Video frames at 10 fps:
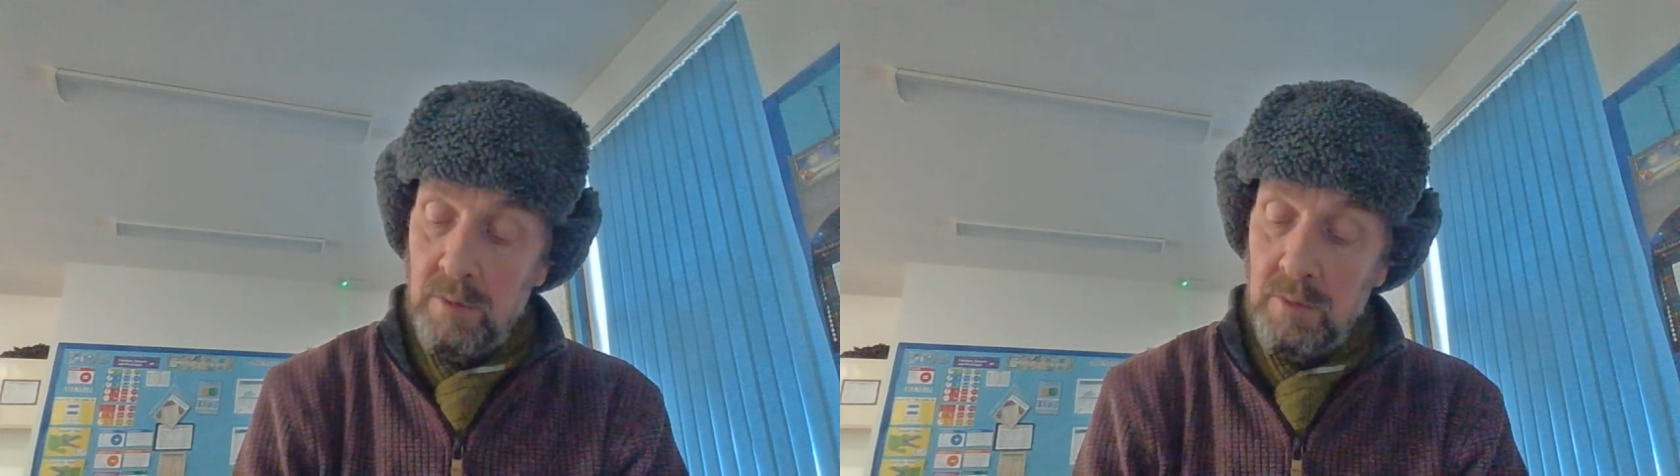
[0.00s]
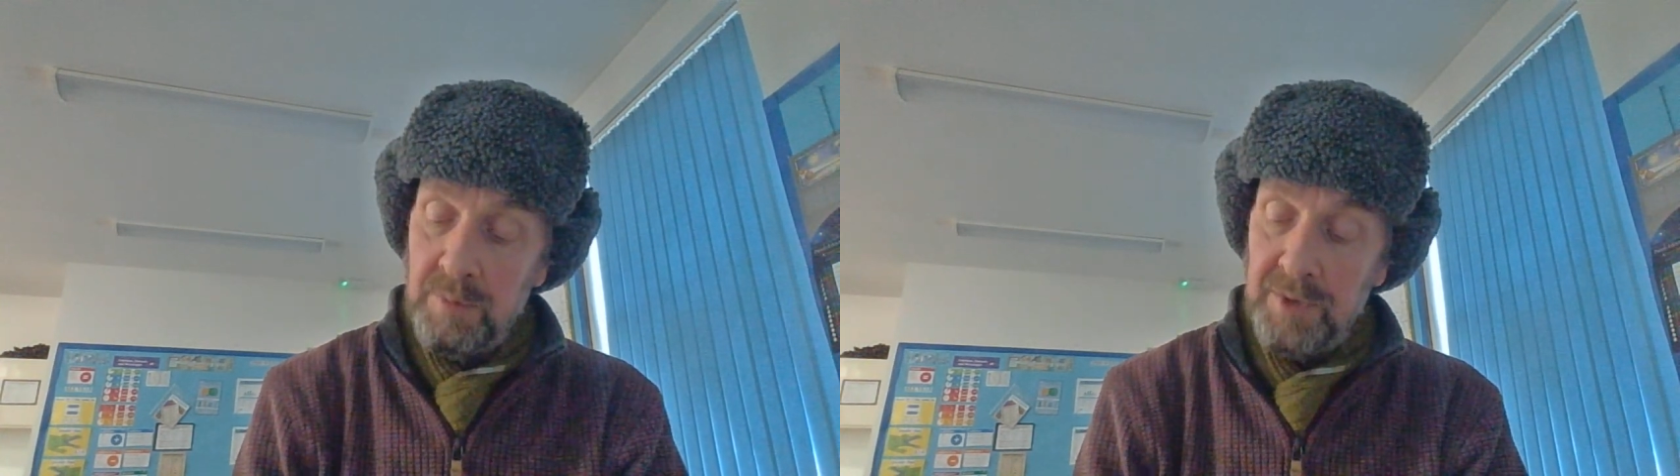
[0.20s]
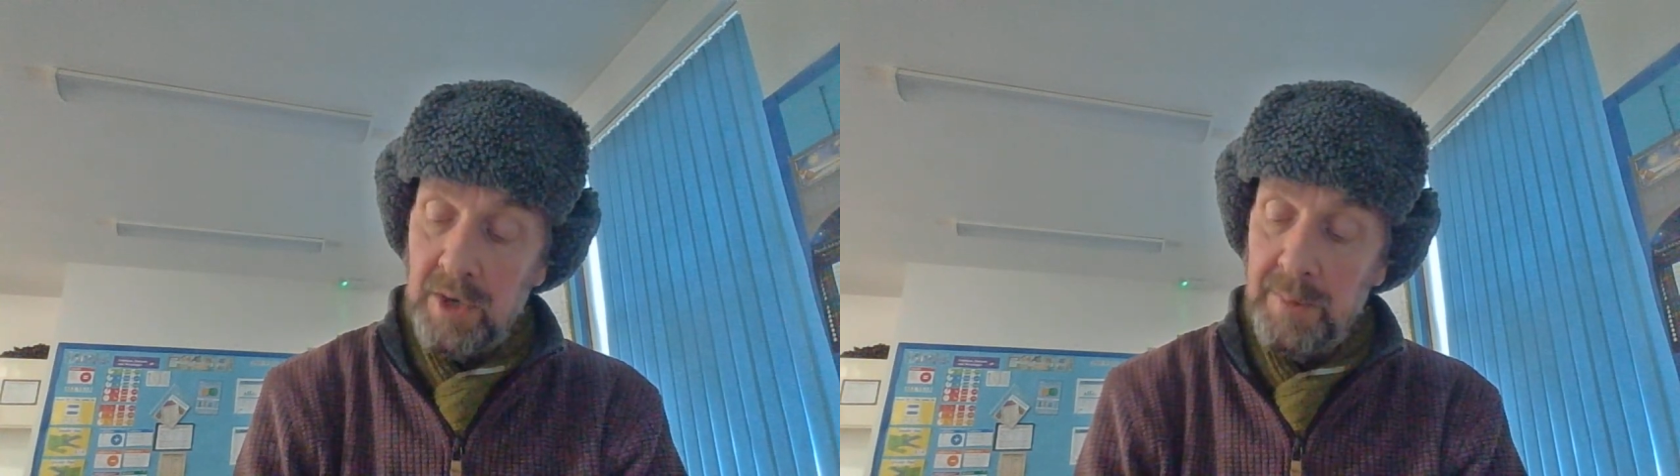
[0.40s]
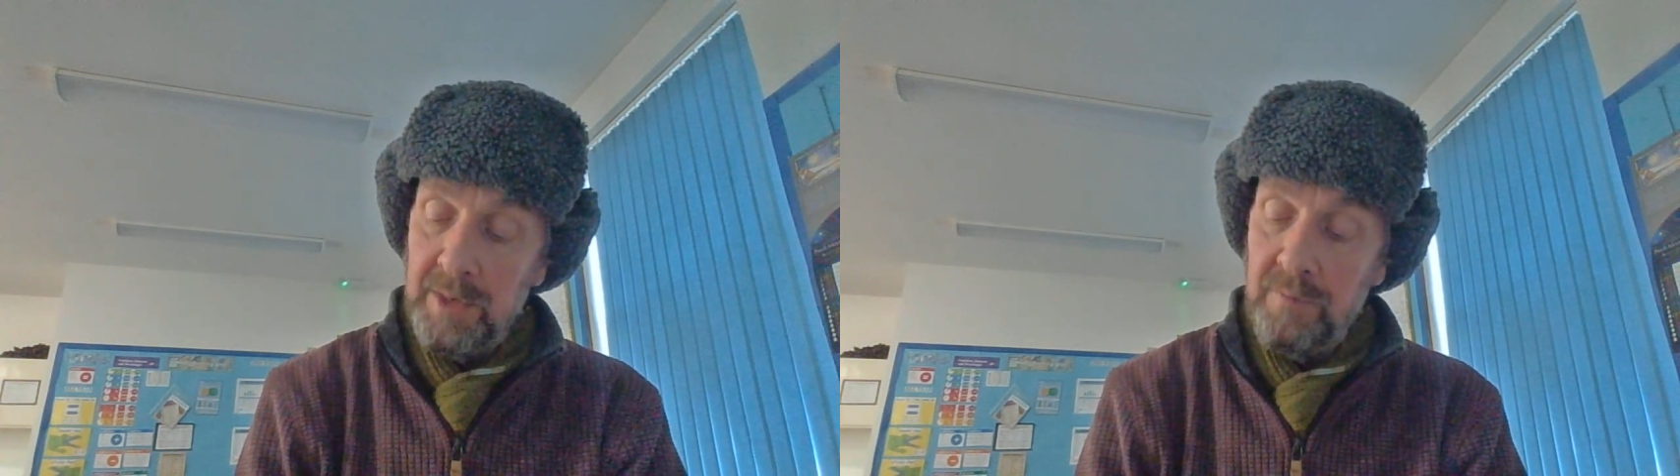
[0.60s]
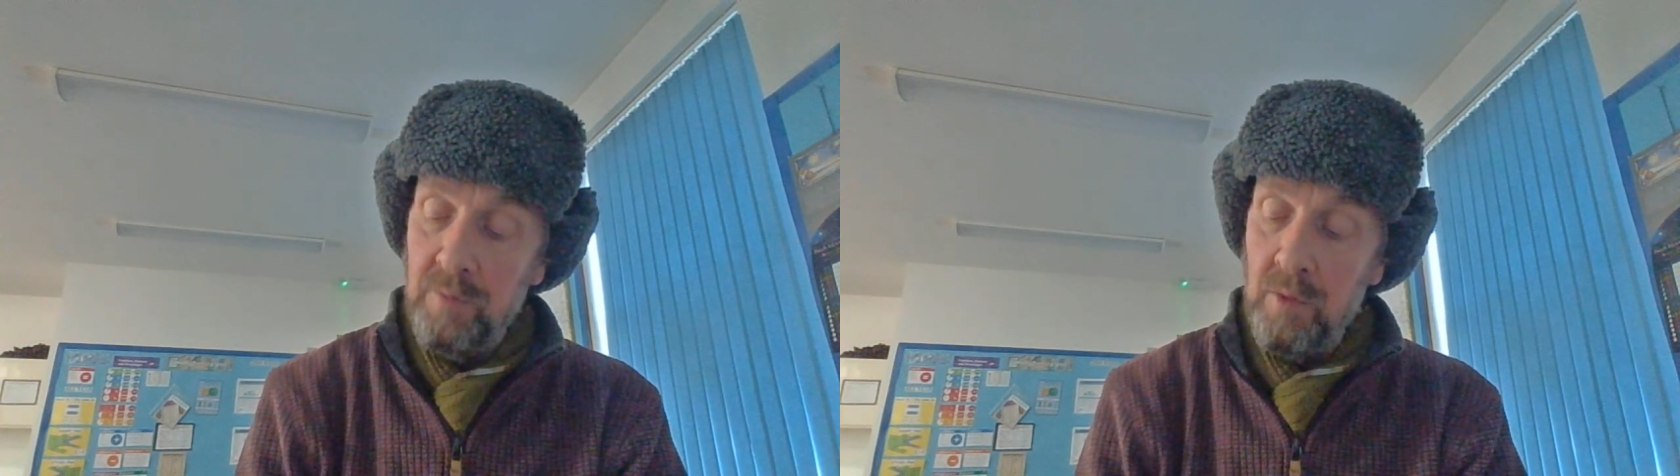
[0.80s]
With the
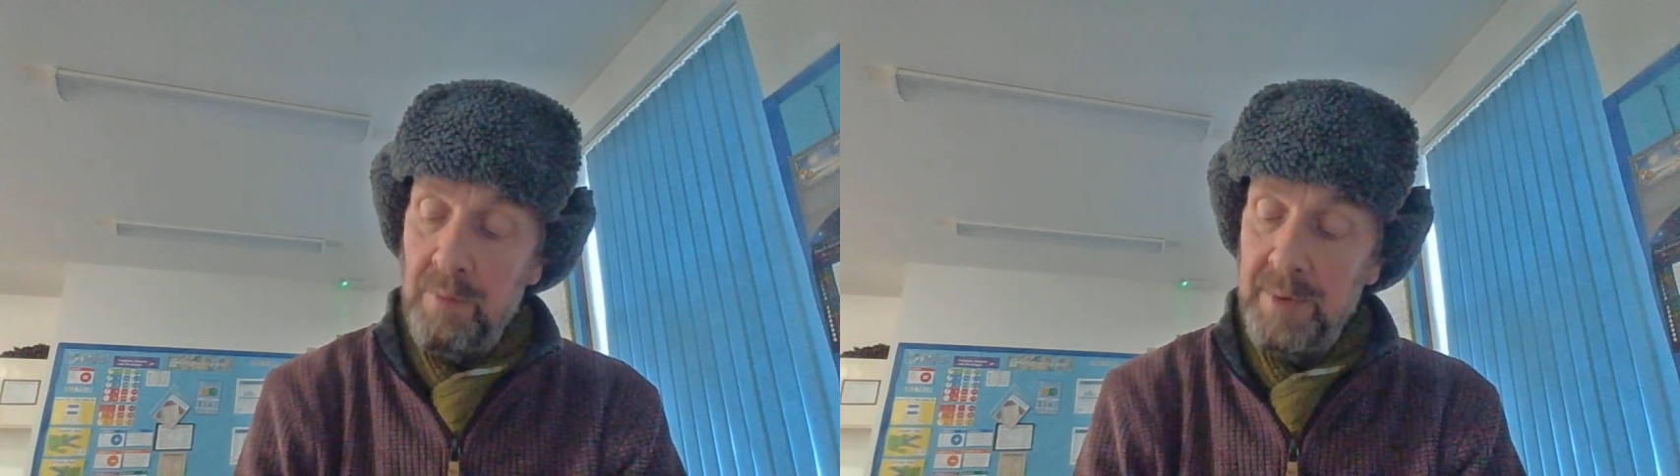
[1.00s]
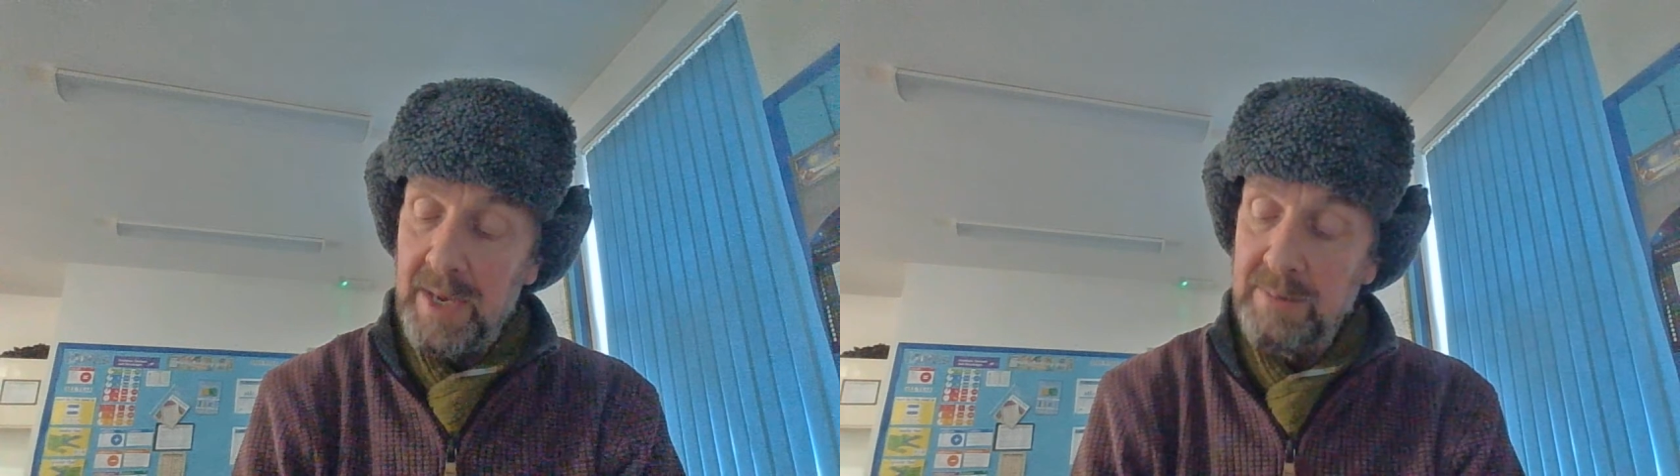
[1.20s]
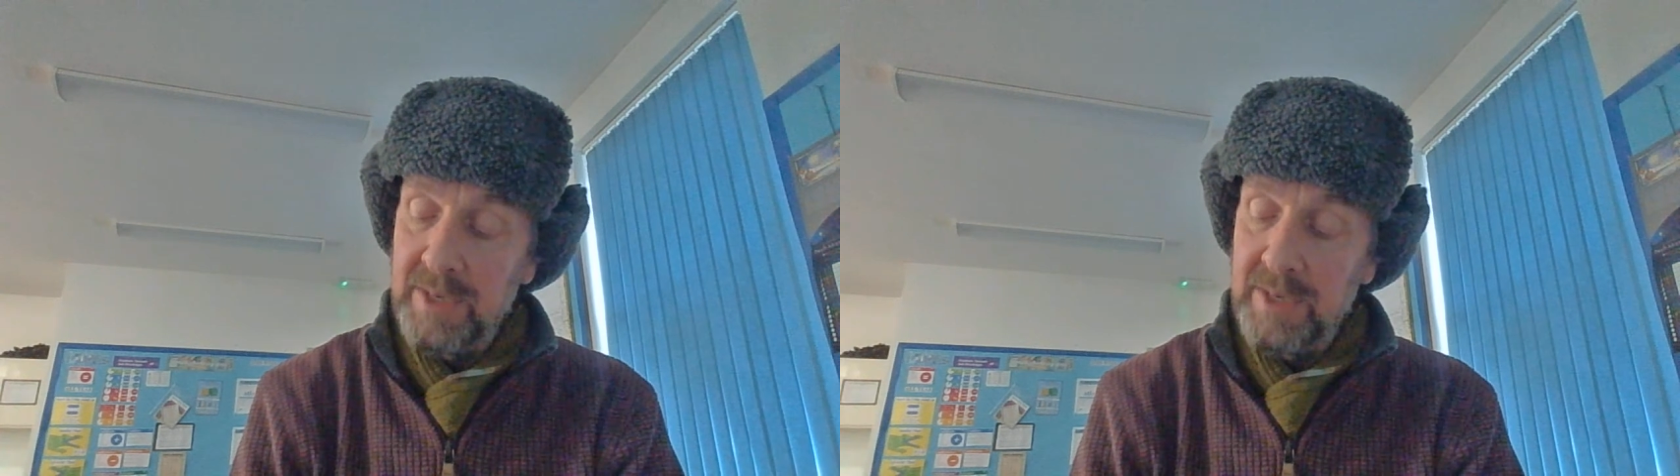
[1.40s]
coming of war, it became